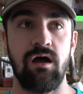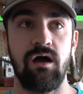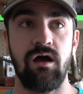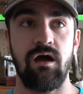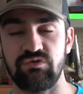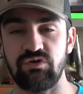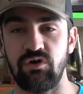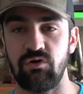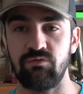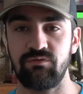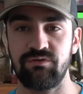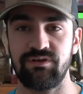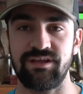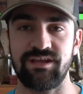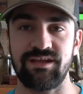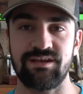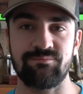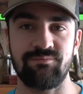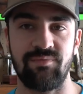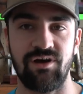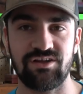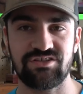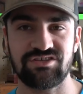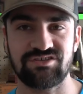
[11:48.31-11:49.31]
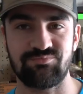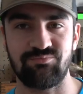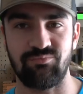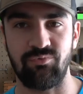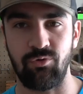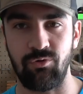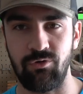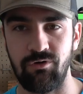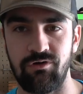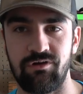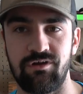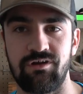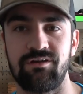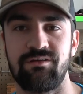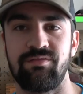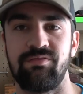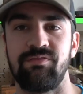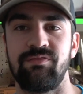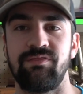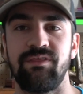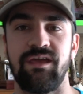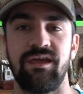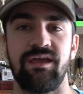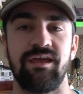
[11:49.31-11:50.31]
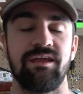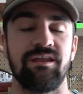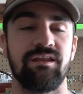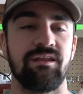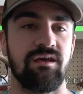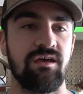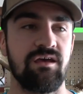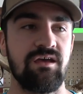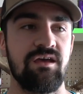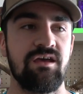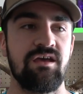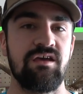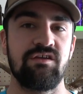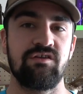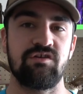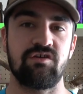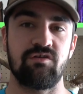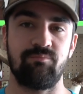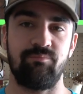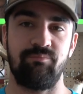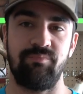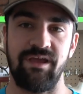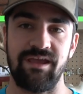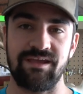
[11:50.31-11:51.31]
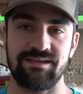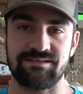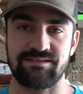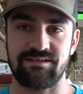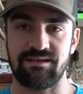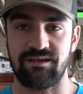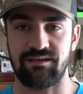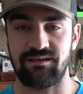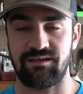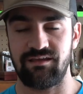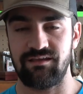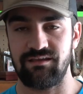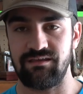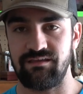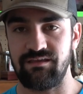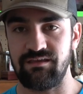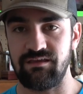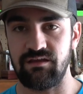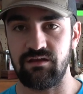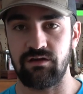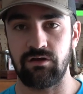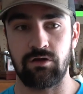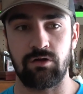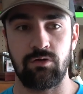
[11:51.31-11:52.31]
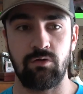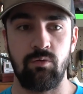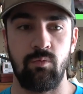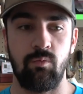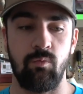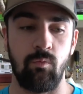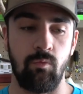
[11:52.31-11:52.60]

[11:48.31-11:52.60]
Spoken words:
you don't need much more than your basic gear: